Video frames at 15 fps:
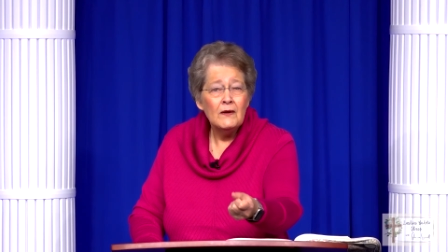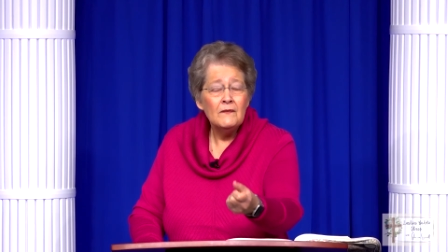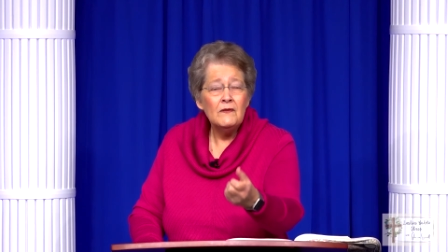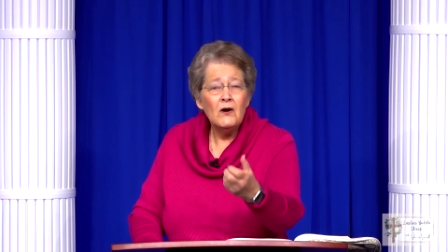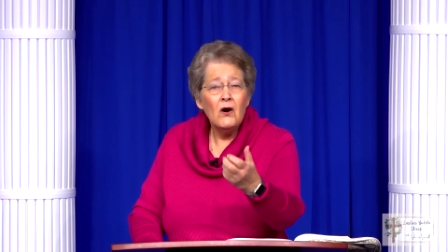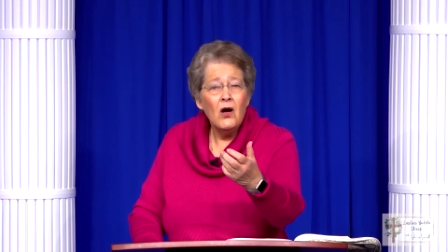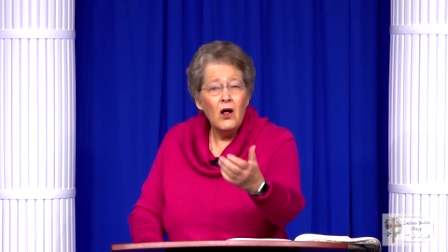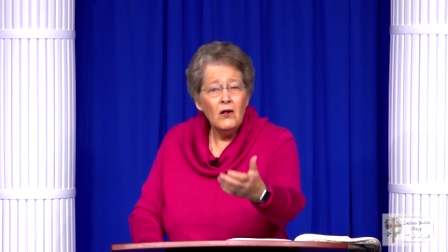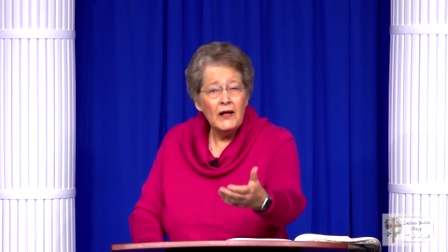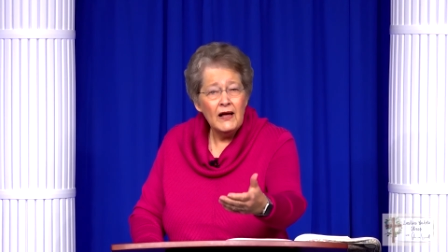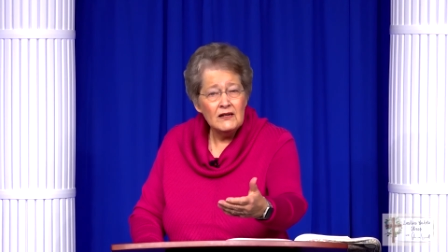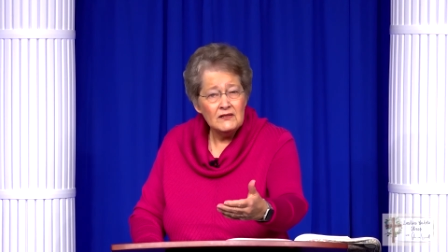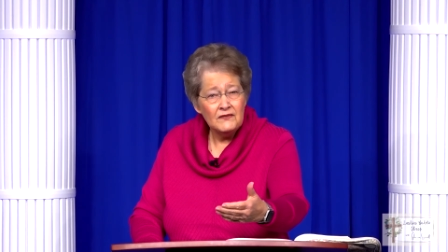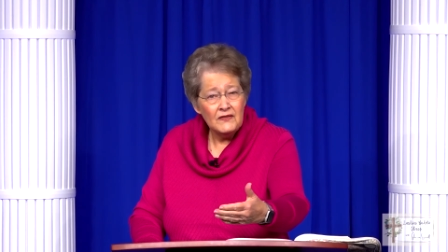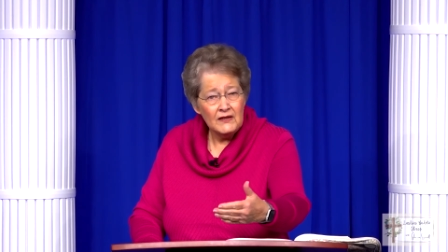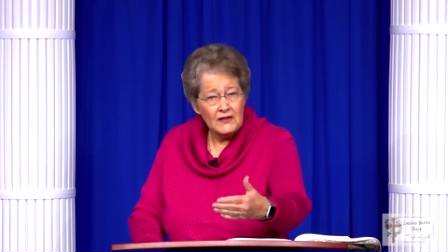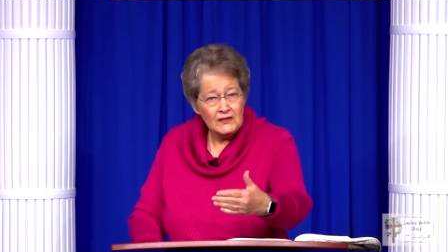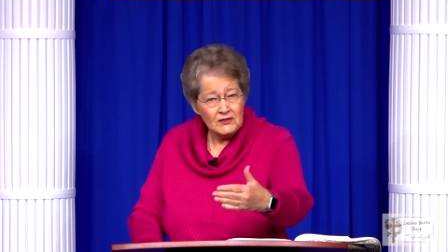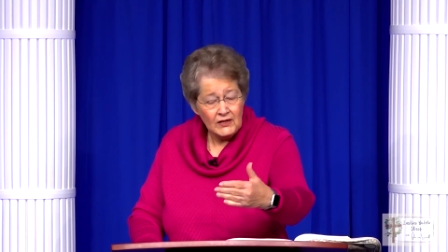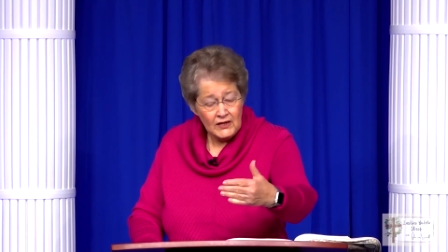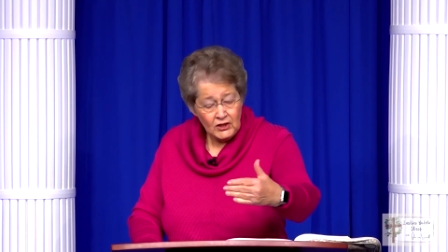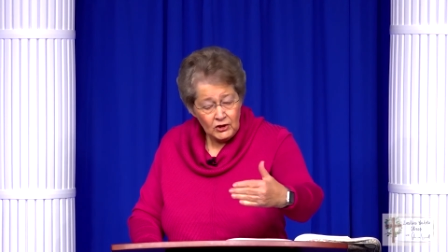There are all kinds of
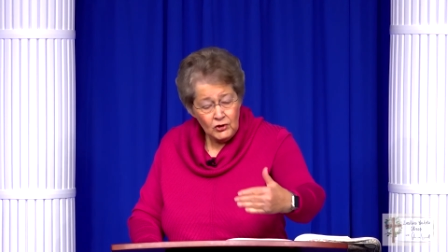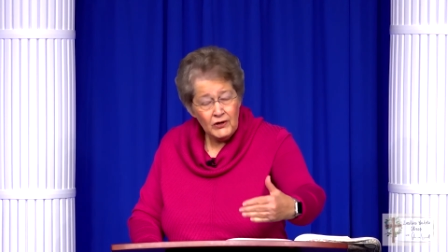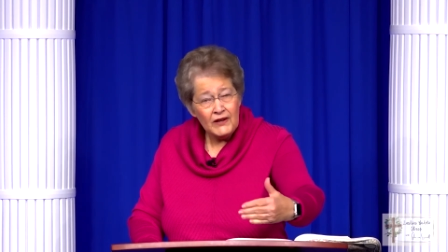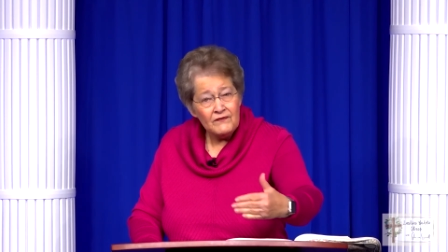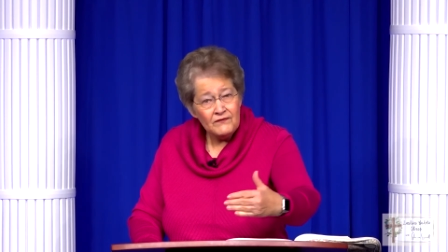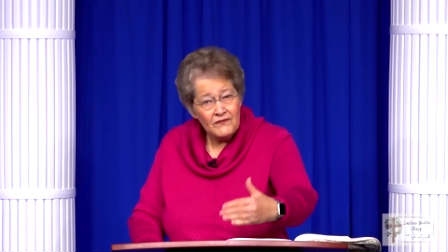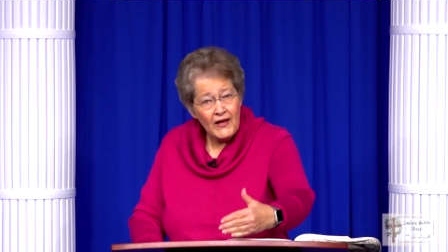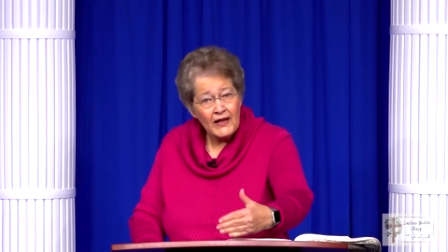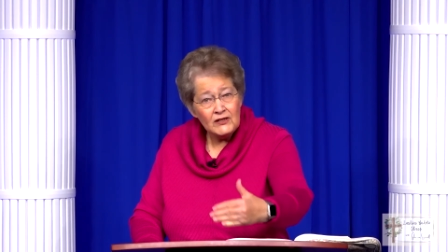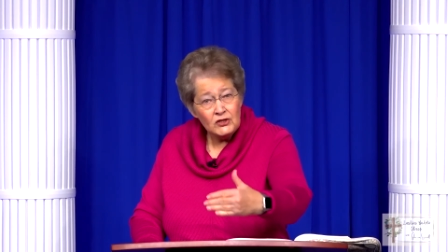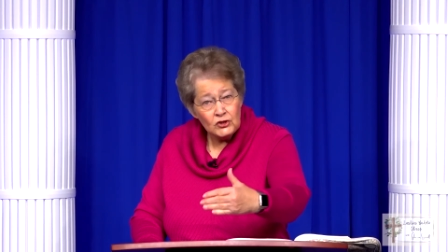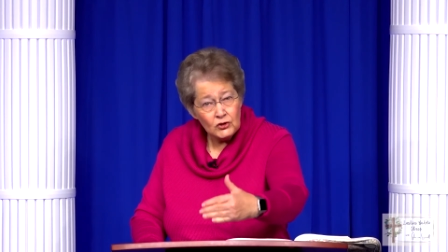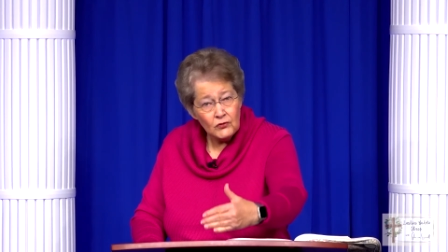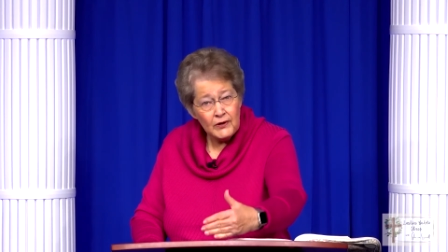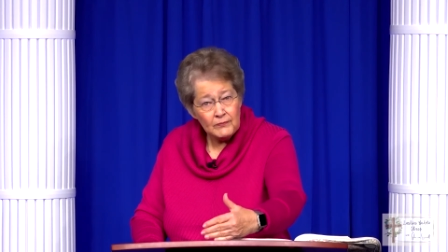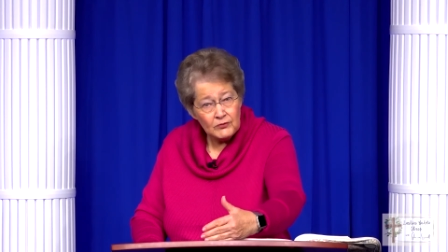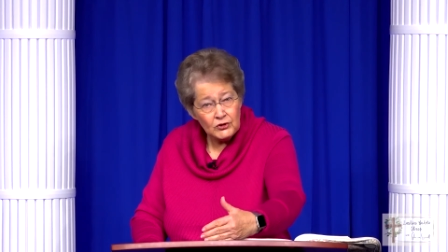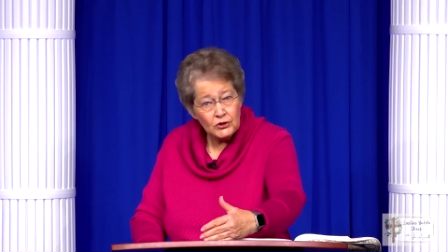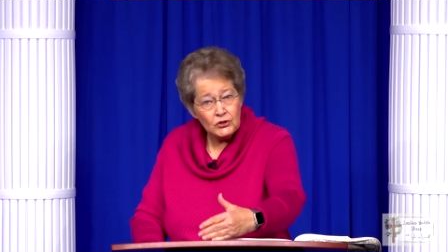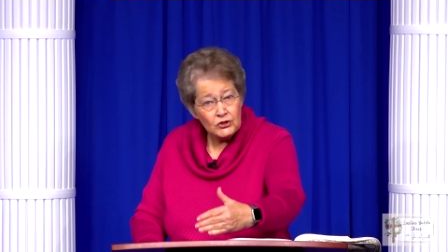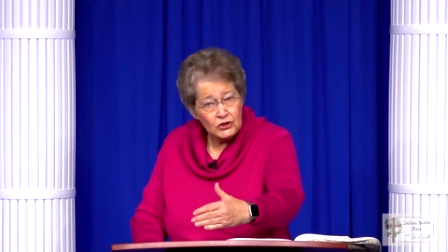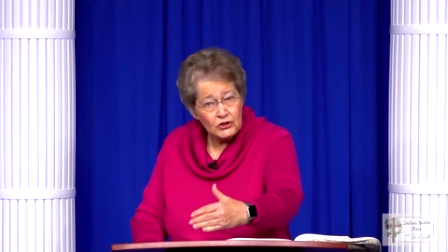things you can find
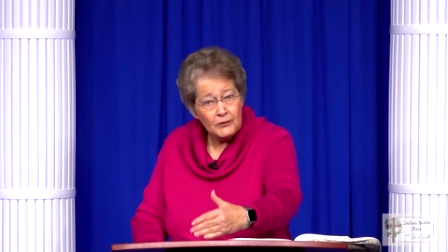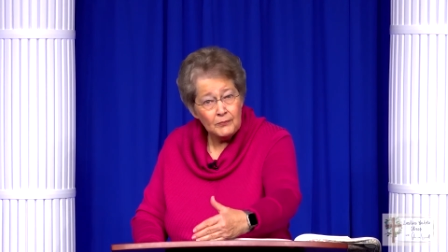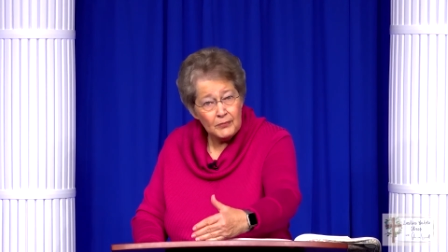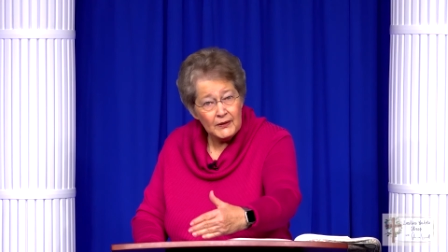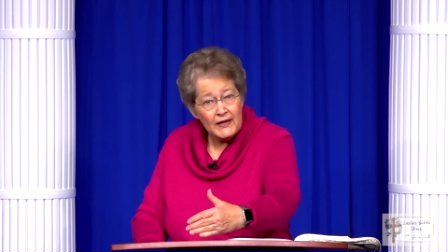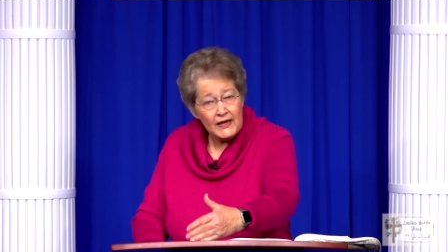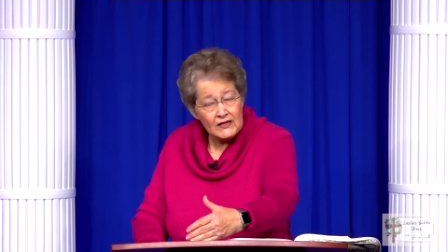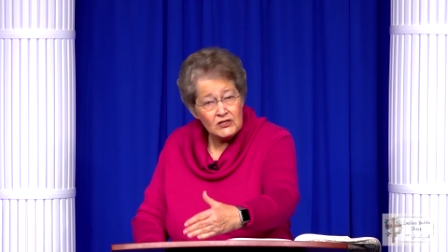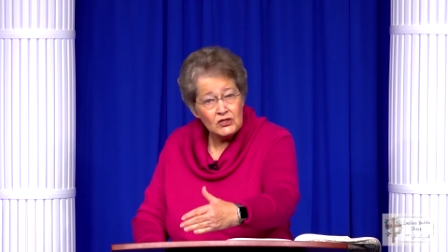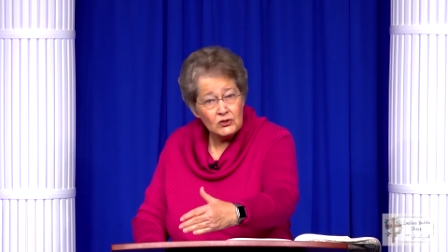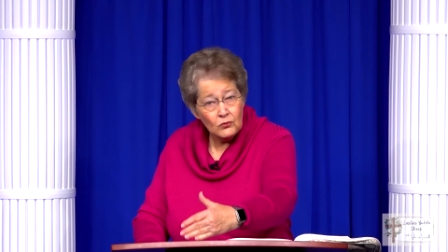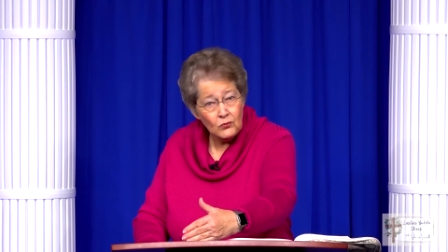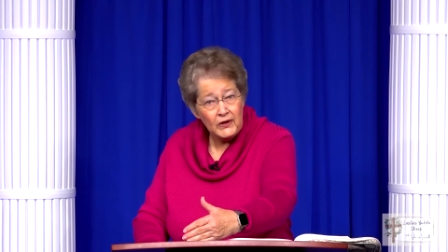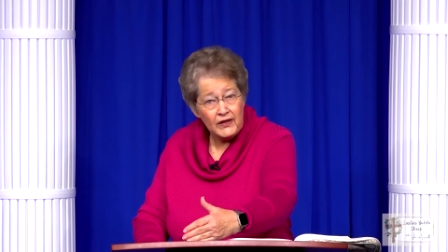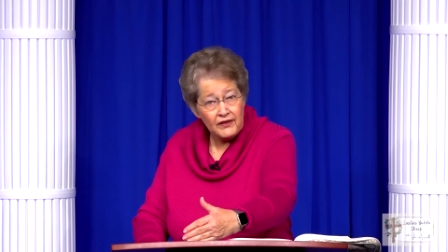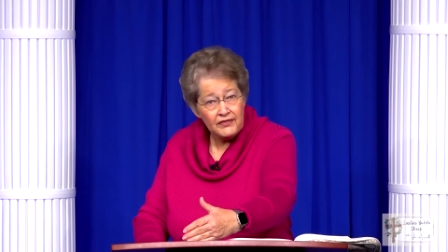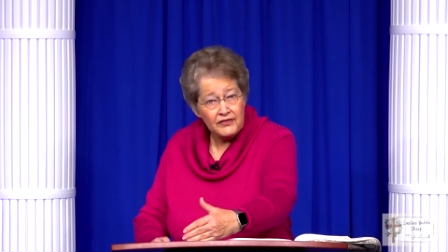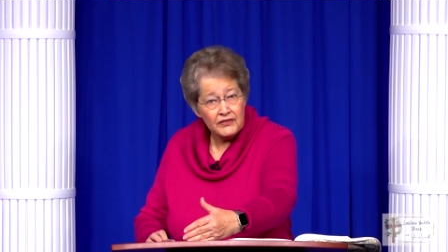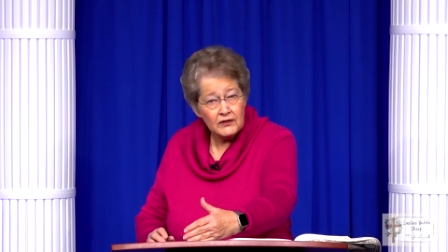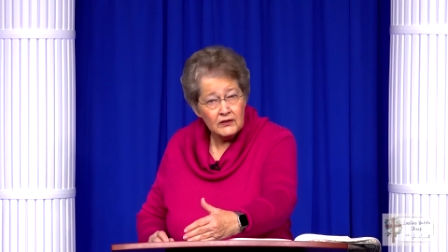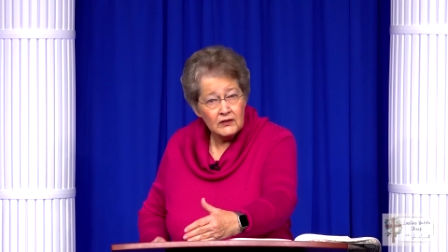scriptures to bless with.